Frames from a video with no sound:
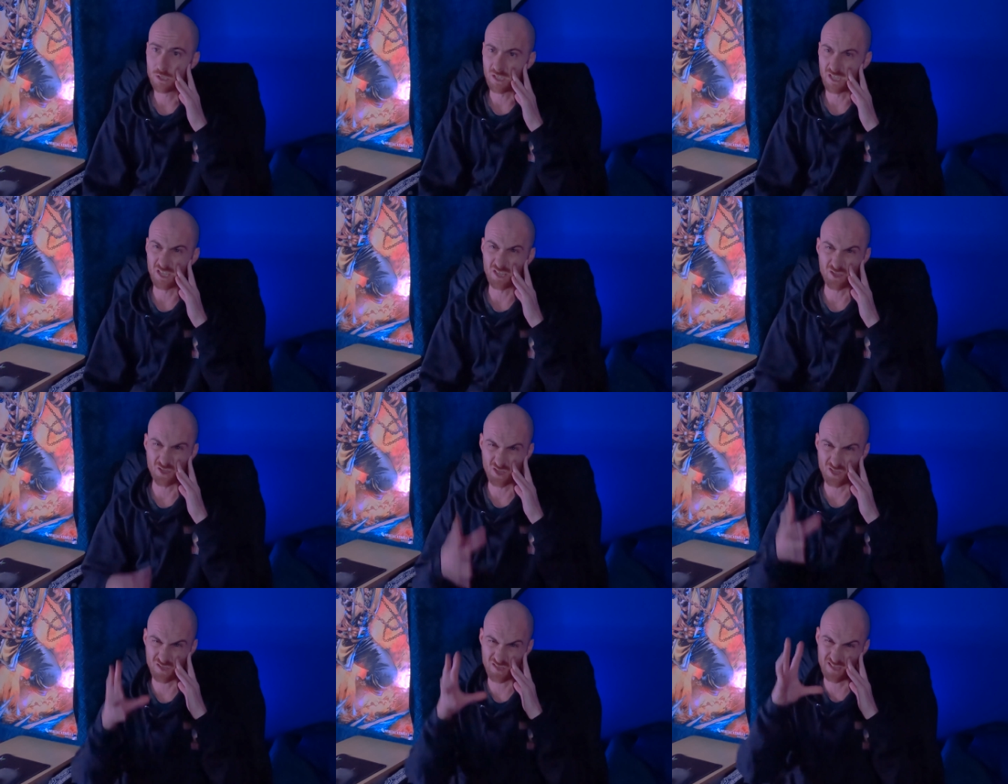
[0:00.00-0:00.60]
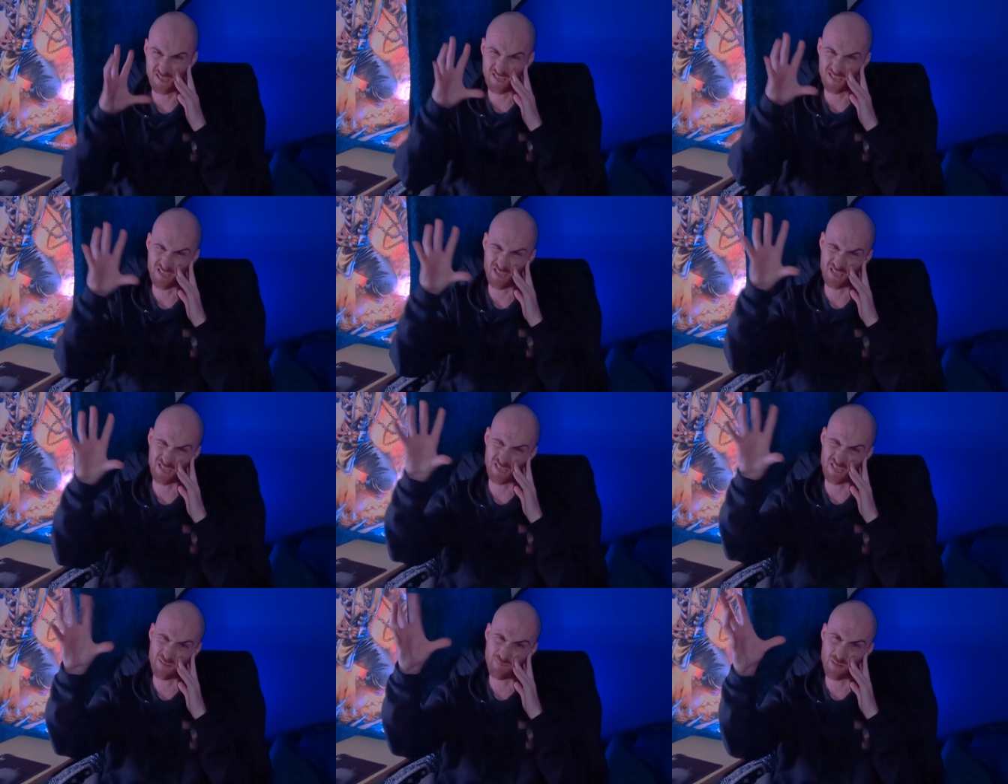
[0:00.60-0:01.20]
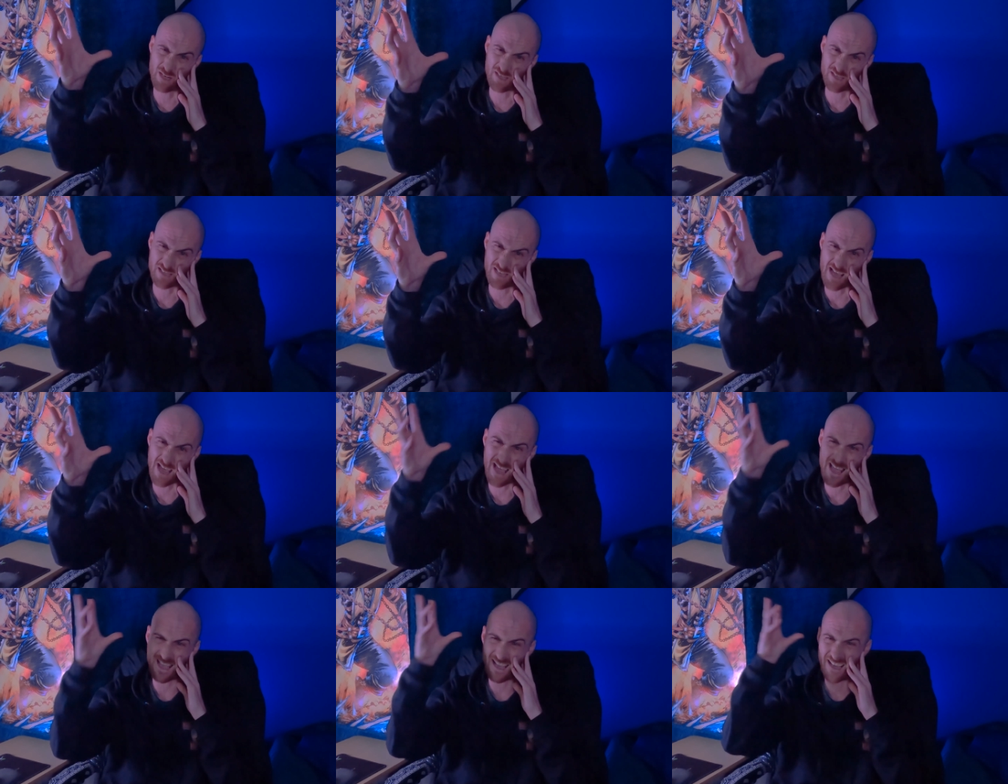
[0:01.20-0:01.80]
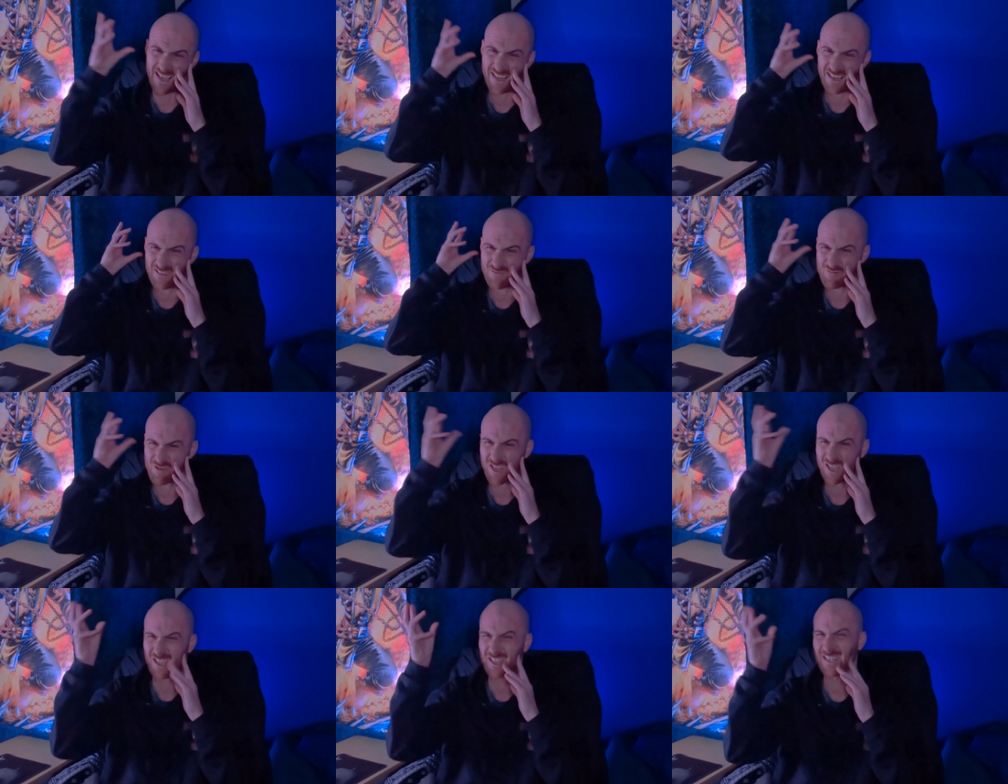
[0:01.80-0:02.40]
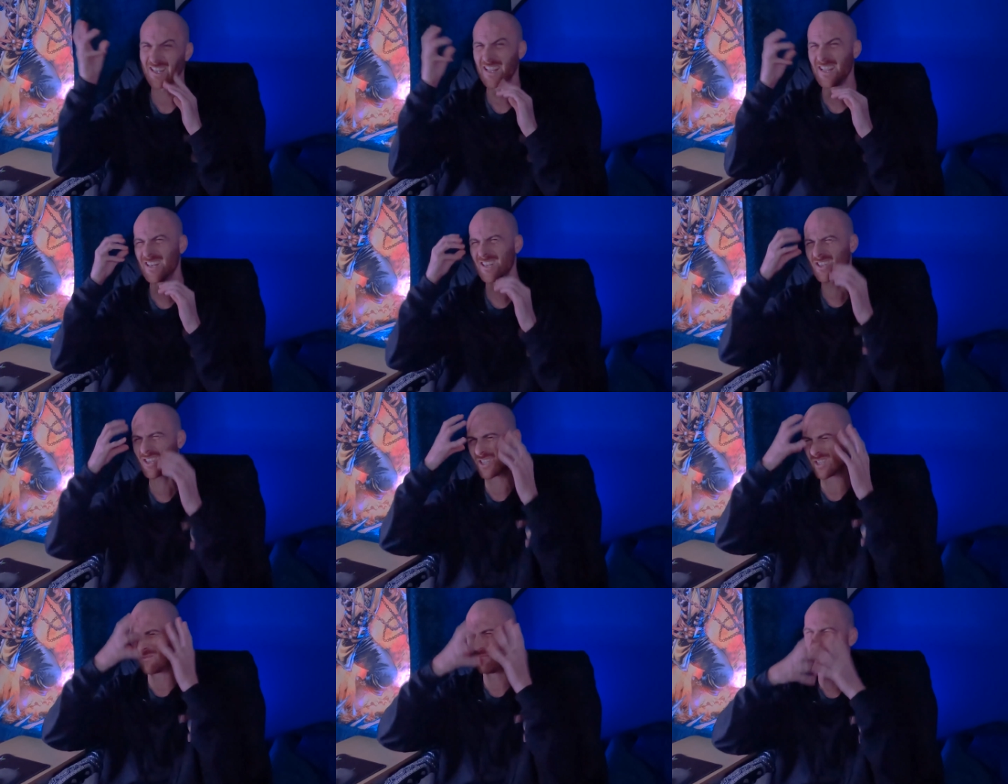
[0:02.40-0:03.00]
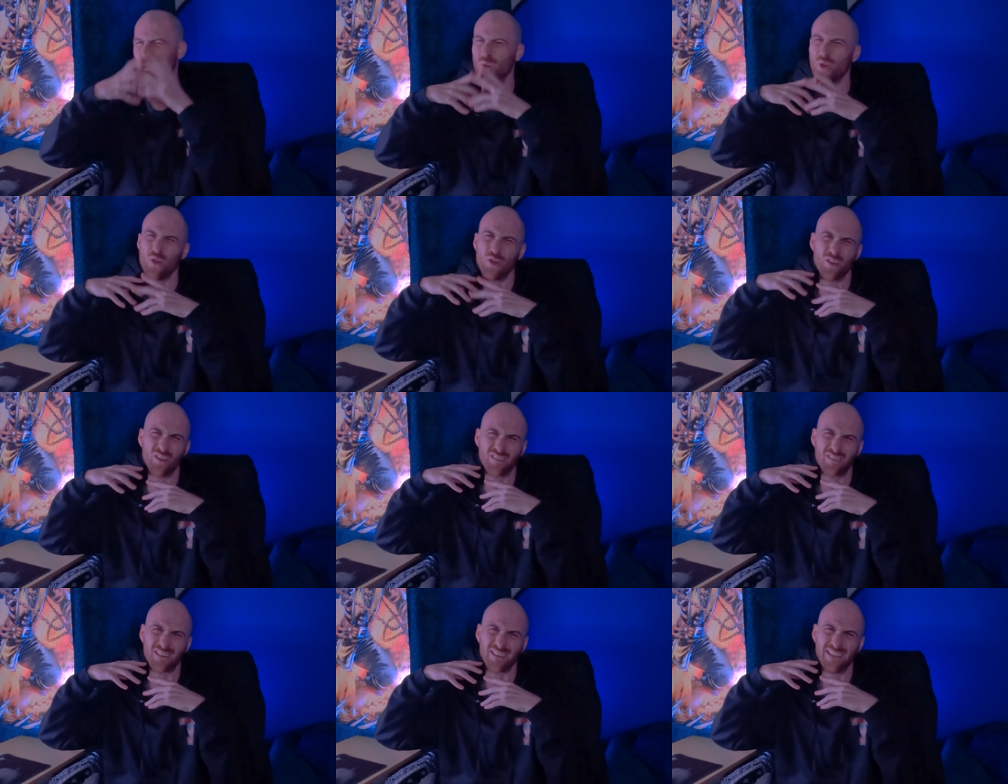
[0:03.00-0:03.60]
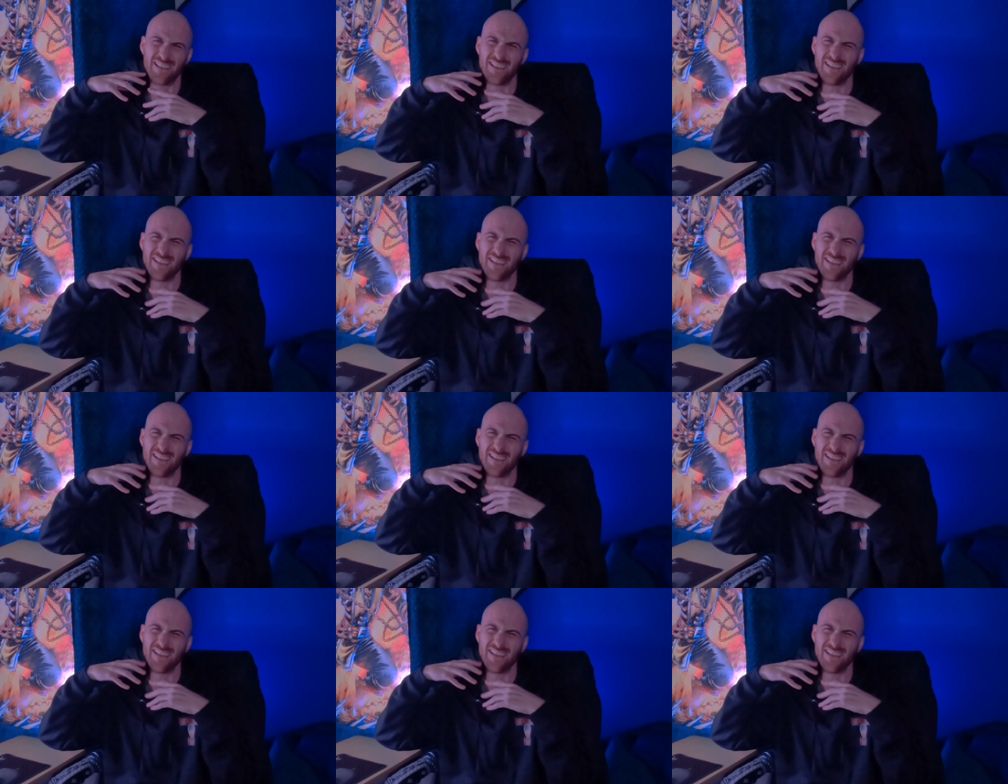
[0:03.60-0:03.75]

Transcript: It's just a similar setting. Richard Lynch is burnt.